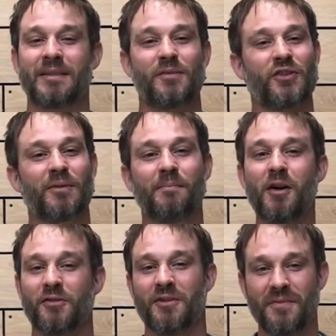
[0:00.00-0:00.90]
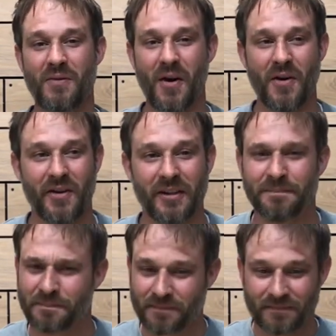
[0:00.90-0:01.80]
I'm sure most of you are.